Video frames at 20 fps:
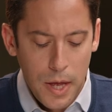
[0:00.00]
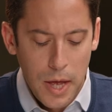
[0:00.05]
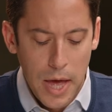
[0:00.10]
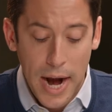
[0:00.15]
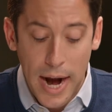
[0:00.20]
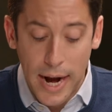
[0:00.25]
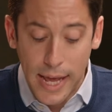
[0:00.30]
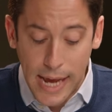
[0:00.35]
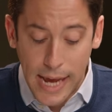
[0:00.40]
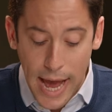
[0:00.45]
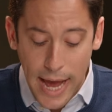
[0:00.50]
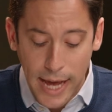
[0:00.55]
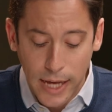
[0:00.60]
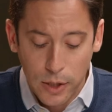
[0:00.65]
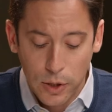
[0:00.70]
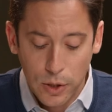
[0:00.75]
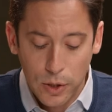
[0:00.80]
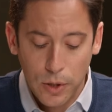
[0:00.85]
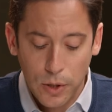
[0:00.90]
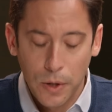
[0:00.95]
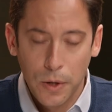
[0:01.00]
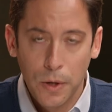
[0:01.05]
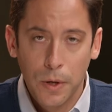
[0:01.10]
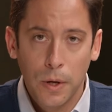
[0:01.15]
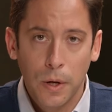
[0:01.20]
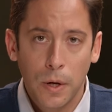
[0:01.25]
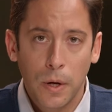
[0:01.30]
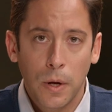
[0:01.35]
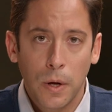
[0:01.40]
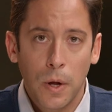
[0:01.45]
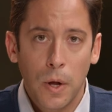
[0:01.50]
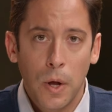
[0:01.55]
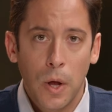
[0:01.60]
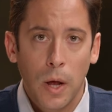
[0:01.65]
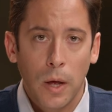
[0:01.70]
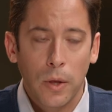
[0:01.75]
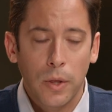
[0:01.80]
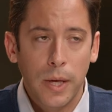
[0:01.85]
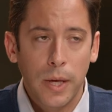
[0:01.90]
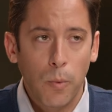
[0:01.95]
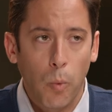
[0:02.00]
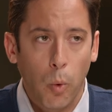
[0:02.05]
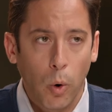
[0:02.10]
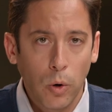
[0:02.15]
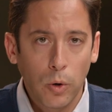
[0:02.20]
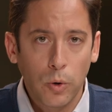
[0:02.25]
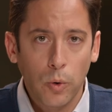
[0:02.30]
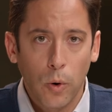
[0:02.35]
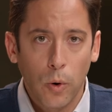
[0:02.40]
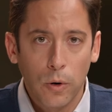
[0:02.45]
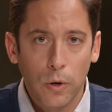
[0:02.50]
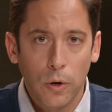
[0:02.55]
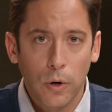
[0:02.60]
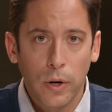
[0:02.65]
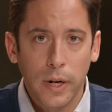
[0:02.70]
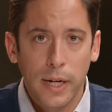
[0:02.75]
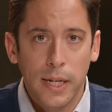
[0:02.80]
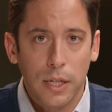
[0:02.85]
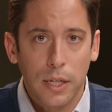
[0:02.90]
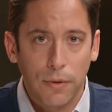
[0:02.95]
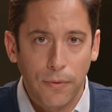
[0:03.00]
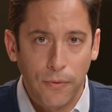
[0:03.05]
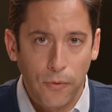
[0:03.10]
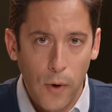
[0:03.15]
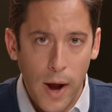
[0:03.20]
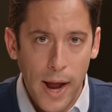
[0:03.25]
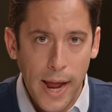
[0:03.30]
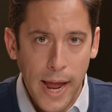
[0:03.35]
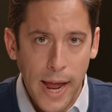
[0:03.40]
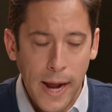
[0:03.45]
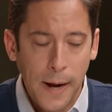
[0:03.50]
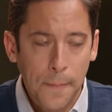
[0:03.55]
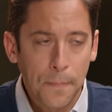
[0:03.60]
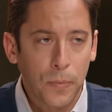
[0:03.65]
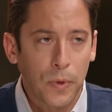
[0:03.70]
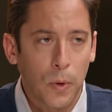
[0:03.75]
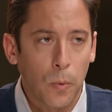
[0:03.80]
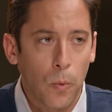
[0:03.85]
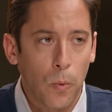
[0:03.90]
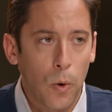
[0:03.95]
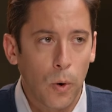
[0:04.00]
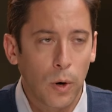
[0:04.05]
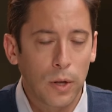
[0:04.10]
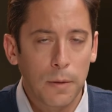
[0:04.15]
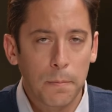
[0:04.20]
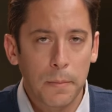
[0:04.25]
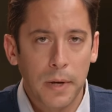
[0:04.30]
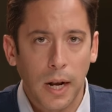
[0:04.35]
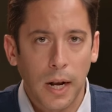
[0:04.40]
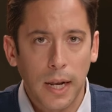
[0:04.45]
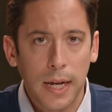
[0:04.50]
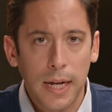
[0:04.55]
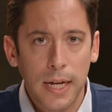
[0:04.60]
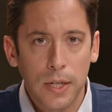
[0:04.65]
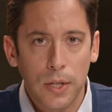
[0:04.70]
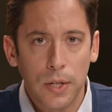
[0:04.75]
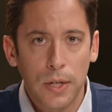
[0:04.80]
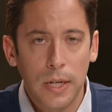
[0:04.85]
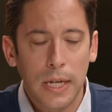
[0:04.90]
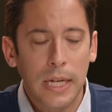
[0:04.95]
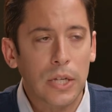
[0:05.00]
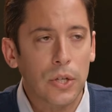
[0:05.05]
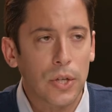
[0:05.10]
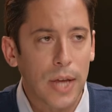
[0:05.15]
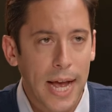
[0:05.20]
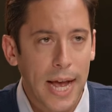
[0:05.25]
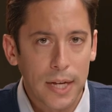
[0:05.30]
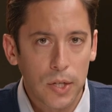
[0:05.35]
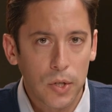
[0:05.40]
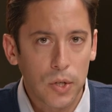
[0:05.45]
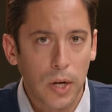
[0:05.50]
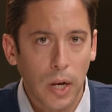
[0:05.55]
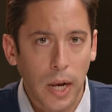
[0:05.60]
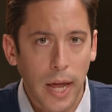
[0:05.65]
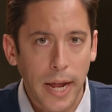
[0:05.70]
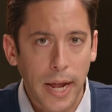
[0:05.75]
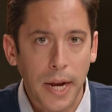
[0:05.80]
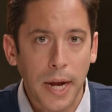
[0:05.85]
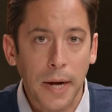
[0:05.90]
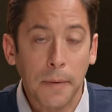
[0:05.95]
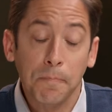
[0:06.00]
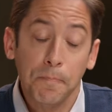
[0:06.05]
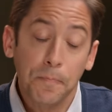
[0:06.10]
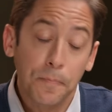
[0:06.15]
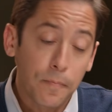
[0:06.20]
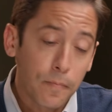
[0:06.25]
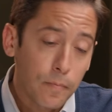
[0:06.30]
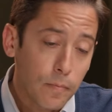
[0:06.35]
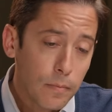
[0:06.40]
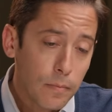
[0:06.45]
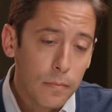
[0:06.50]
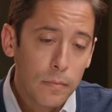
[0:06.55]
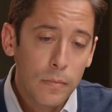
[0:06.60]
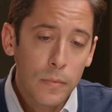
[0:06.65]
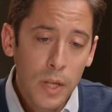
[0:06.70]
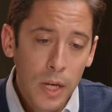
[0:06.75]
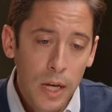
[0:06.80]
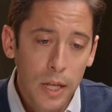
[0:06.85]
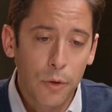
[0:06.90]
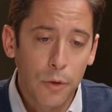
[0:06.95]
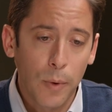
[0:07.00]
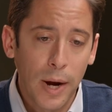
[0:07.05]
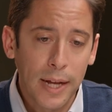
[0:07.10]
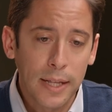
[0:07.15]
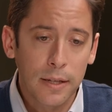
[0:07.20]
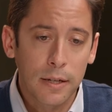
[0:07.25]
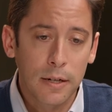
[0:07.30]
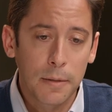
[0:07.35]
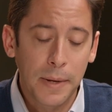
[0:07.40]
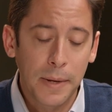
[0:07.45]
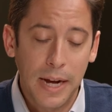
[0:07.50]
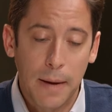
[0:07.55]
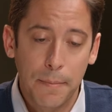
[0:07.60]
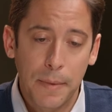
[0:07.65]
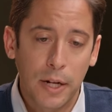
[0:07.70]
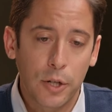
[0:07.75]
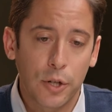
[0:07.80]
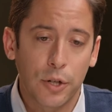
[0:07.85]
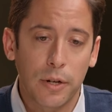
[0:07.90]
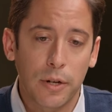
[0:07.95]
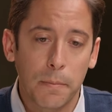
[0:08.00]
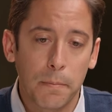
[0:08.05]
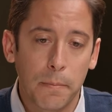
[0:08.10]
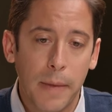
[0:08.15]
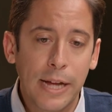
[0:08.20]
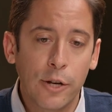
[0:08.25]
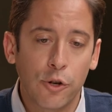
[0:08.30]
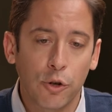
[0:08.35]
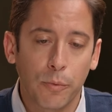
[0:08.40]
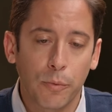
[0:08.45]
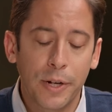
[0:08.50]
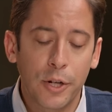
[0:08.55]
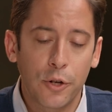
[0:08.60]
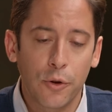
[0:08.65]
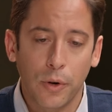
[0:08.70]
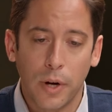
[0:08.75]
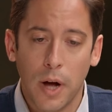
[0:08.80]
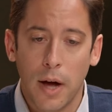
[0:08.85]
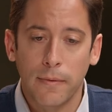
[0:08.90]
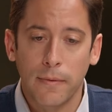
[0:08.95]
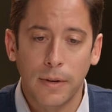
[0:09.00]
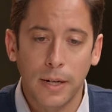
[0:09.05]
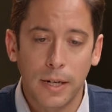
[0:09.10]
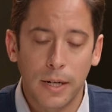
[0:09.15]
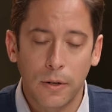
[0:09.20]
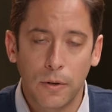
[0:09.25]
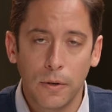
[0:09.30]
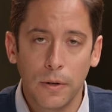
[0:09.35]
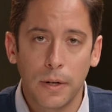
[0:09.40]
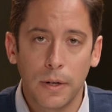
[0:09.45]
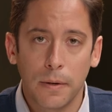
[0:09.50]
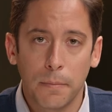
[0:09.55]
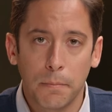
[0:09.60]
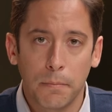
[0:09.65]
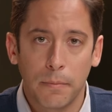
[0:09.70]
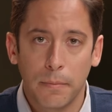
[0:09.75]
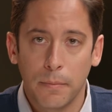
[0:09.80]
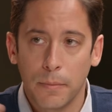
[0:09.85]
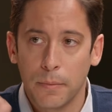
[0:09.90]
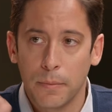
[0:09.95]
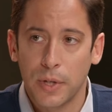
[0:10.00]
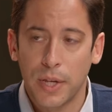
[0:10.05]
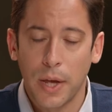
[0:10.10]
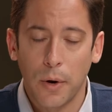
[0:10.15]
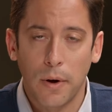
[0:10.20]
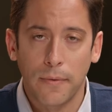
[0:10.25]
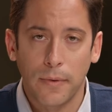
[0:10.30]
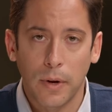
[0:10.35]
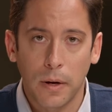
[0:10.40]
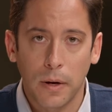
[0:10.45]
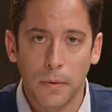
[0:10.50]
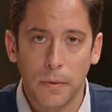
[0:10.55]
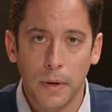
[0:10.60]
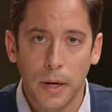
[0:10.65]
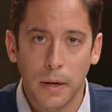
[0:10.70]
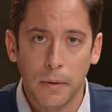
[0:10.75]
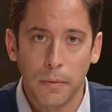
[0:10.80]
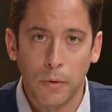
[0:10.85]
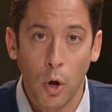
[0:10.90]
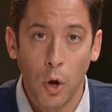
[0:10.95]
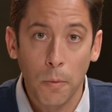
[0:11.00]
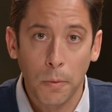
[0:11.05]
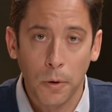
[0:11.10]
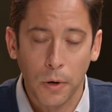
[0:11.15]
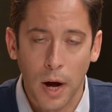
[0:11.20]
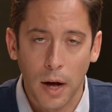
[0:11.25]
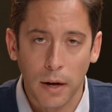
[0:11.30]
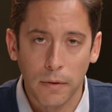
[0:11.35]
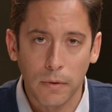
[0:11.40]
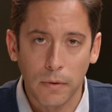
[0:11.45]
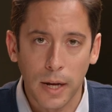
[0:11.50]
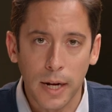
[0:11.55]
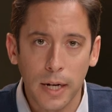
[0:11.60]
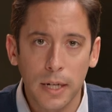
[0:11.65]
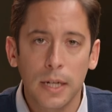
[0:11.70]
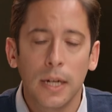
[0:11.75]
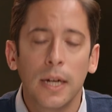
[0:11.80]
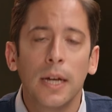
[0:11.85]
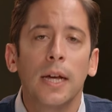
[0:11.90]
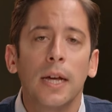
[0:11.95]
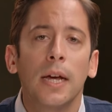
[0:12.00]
In any case, the world order is fraying. The war in the Middle East is escalating. It threatens to become not just a major regional conflict, it could set off a, a global conflict.